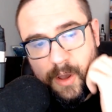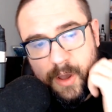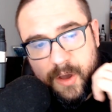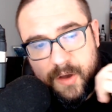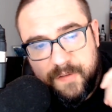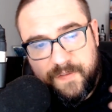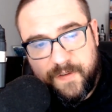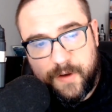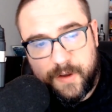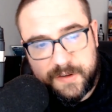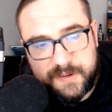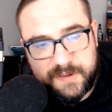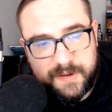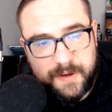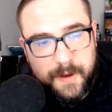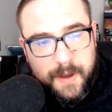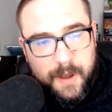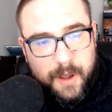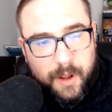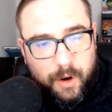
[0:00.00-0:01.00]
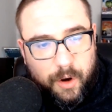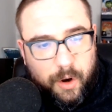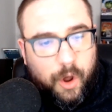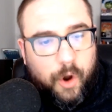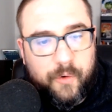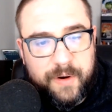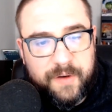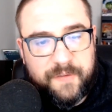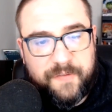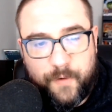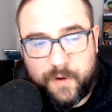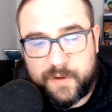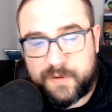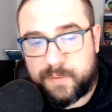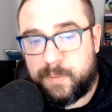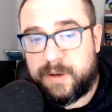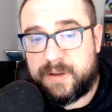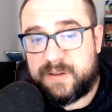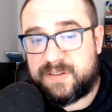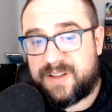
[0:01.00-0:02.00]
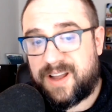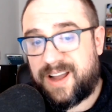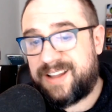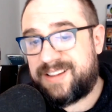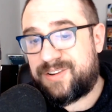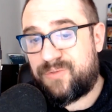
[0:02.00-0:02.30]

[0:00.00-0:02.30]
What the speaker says: First, law enforcement has started